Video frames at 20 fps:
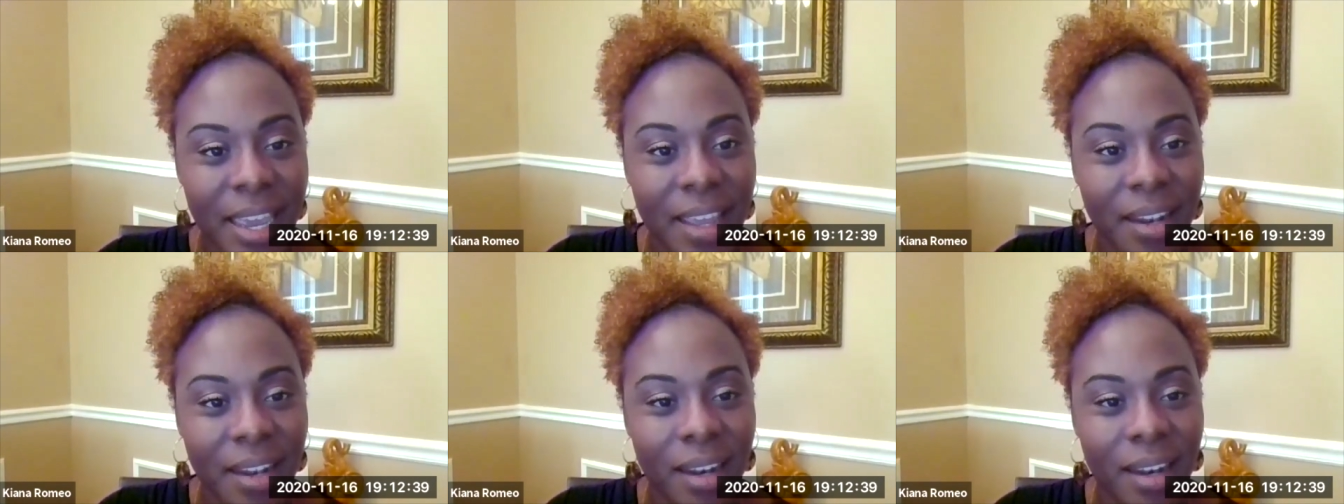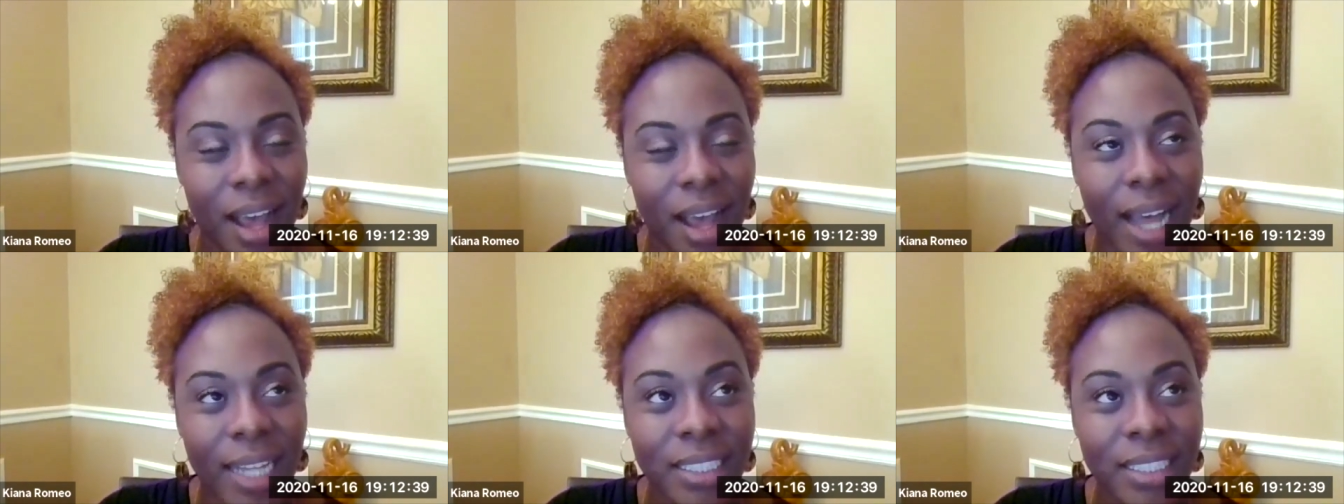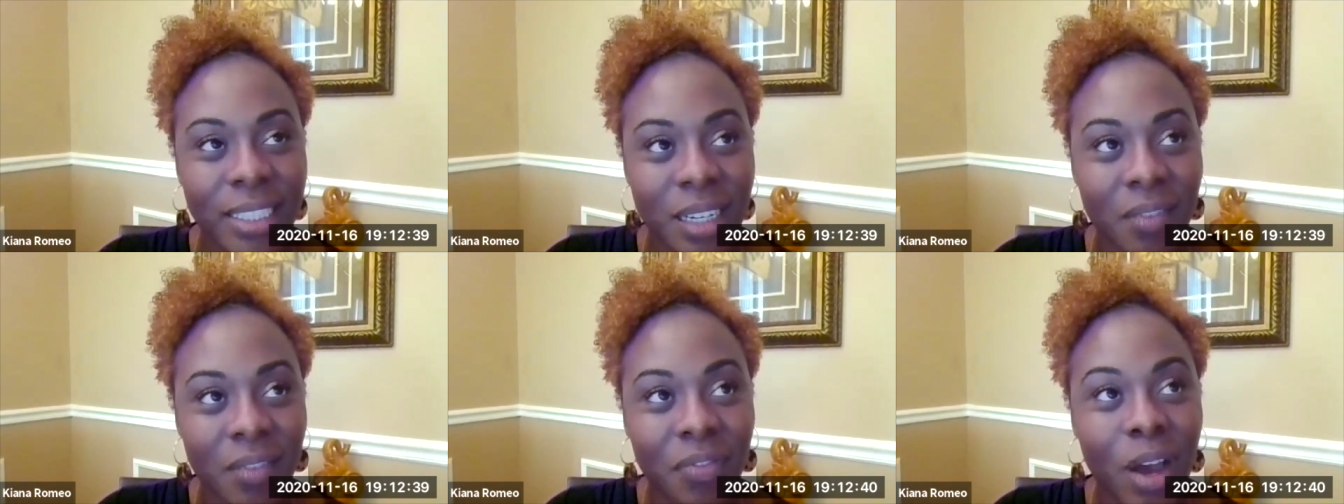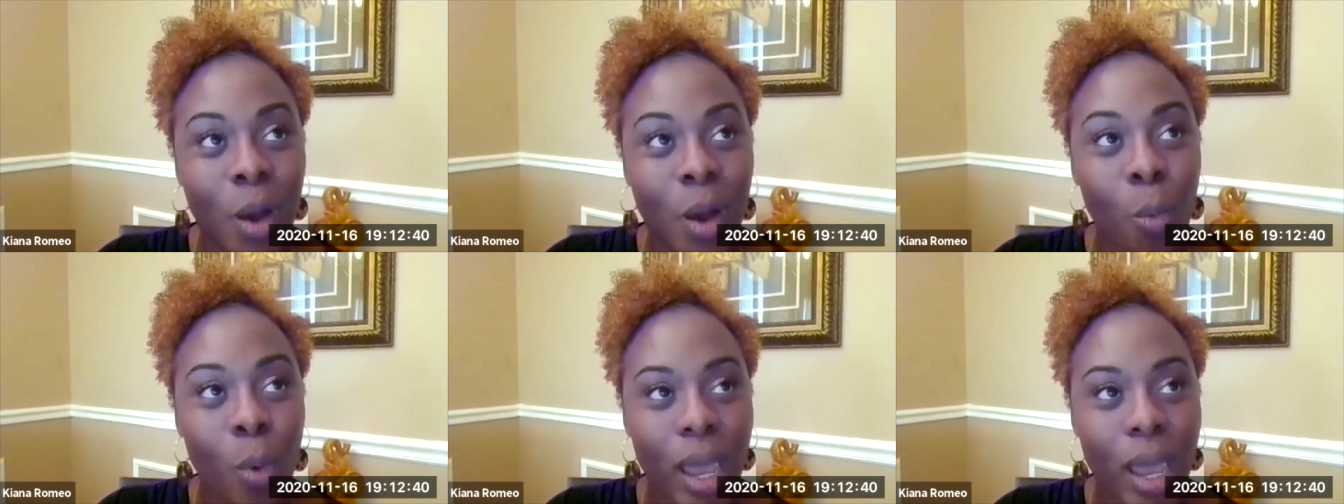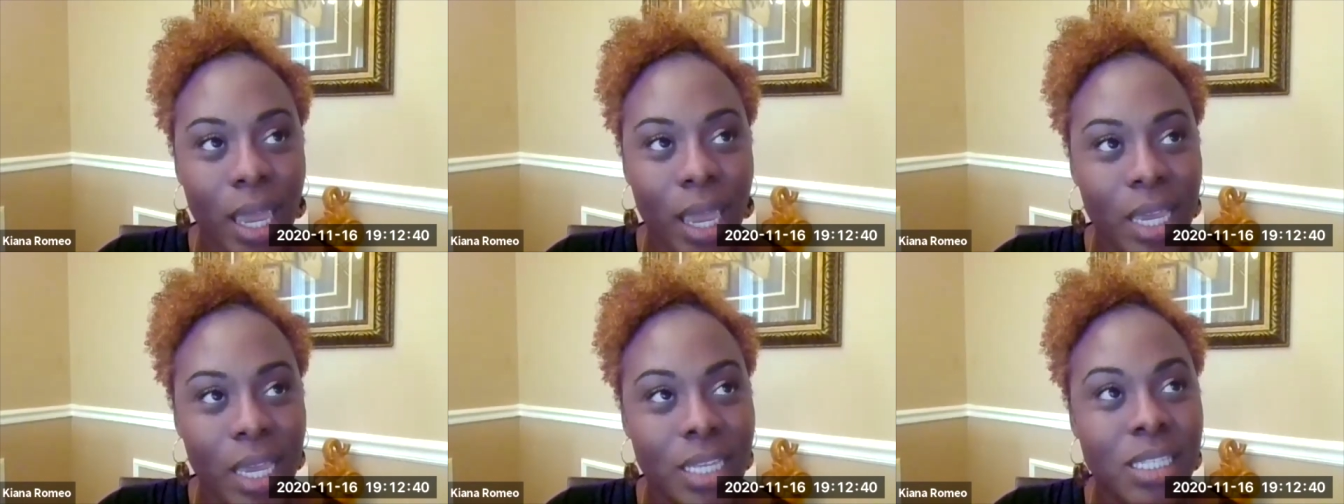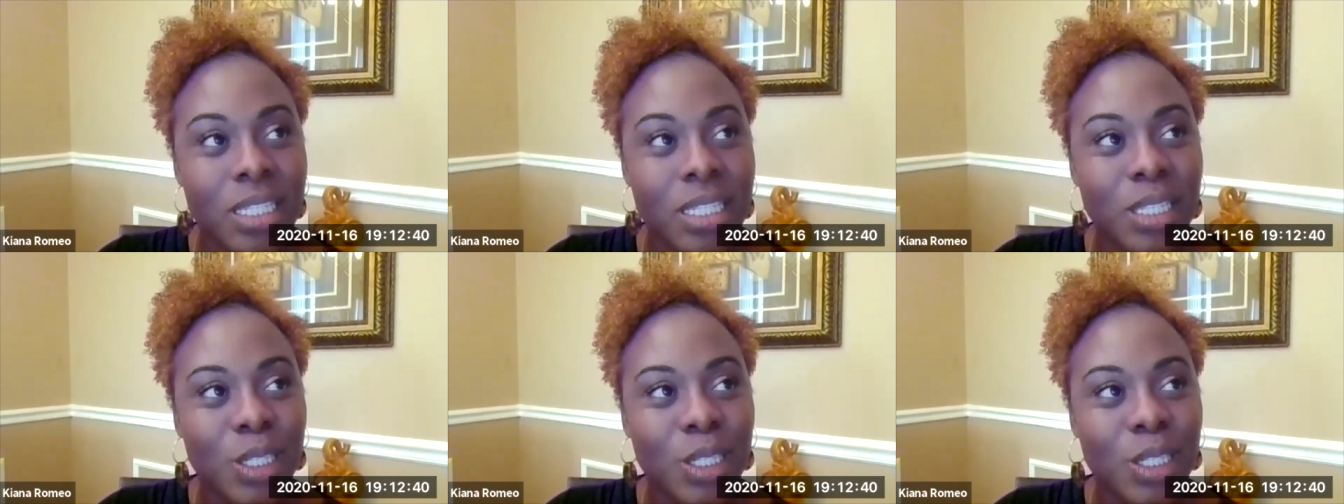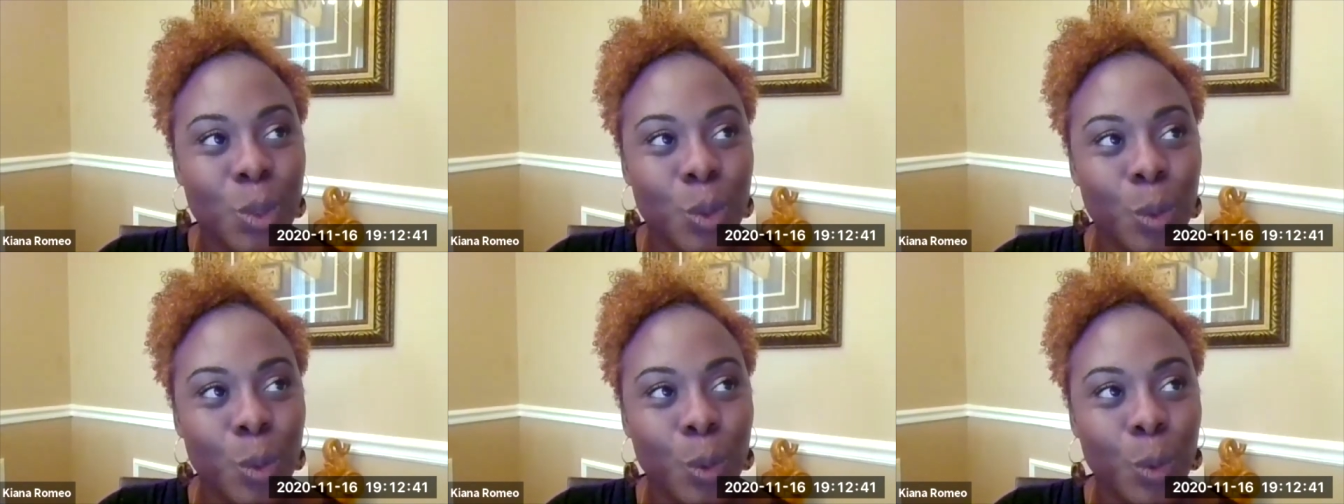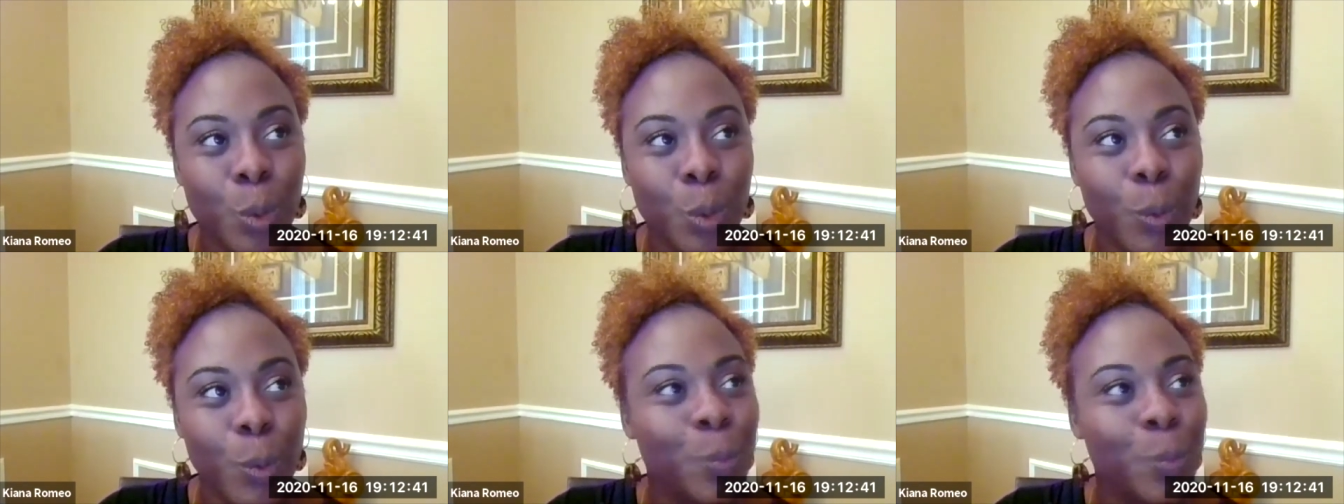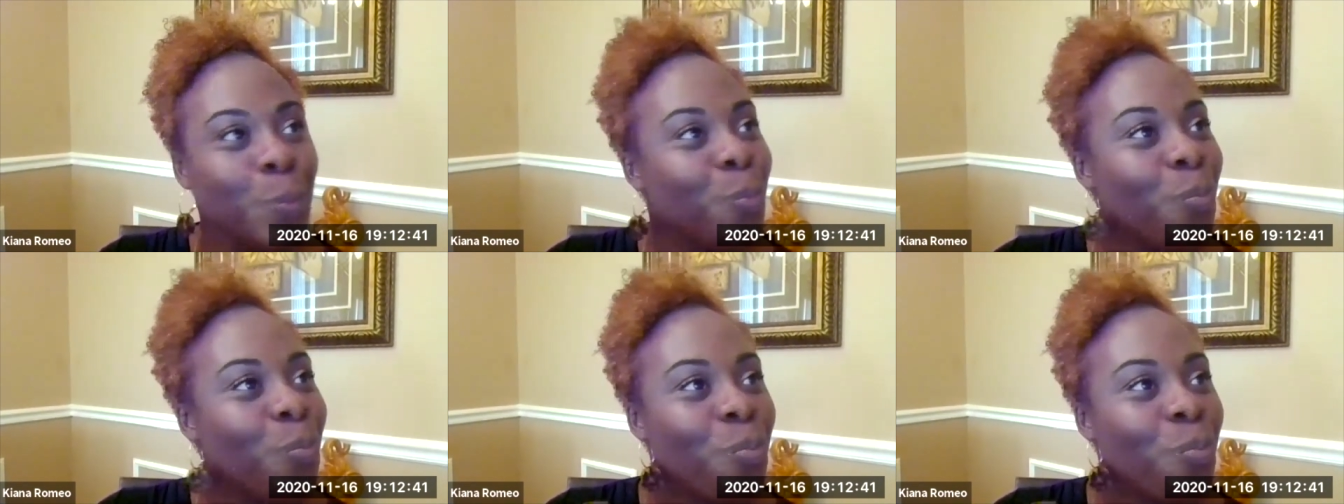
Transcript: and identify ways to